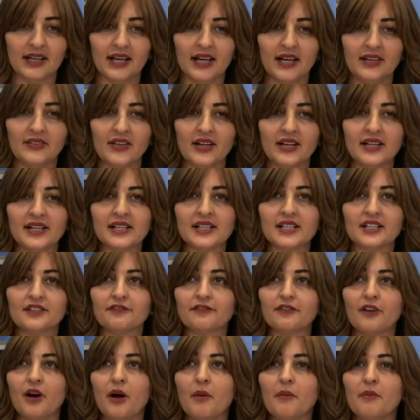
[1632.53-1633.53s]
that is
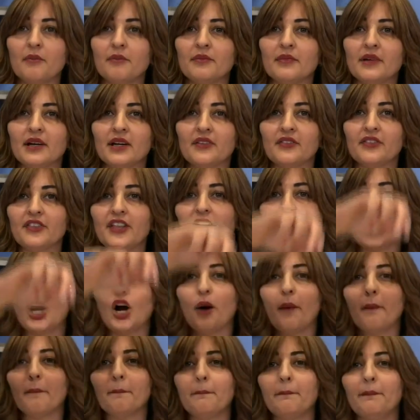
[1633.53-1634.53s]
from the
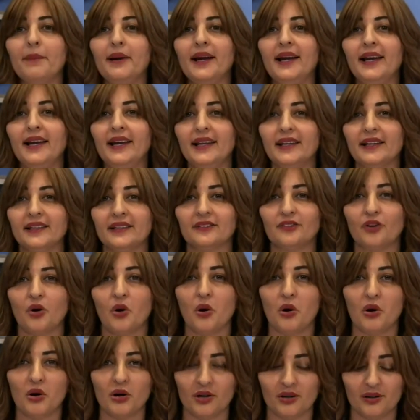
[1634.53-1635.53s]
complete
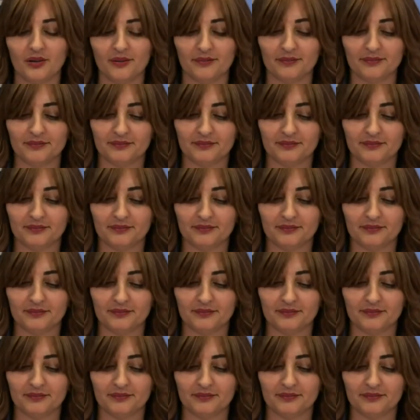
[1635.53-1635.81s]
whole.